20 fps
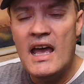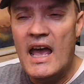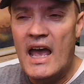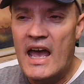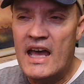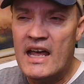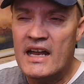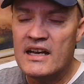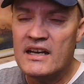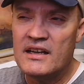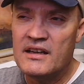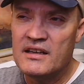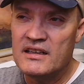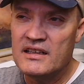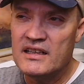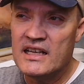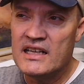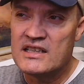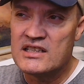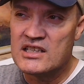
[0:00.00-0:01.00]
and
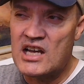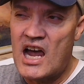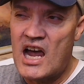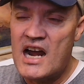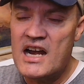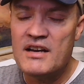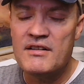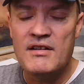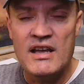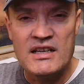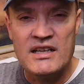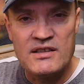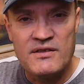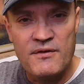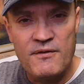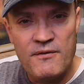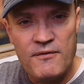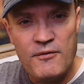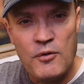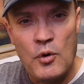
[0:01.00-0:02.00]
it's
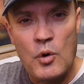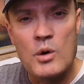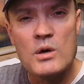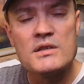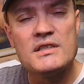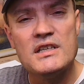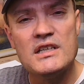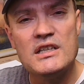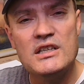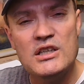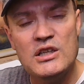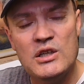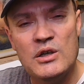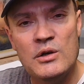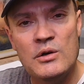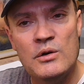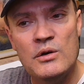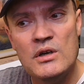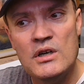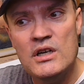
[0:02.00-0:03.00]
forcing
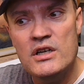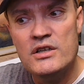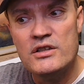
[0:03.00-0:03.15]
you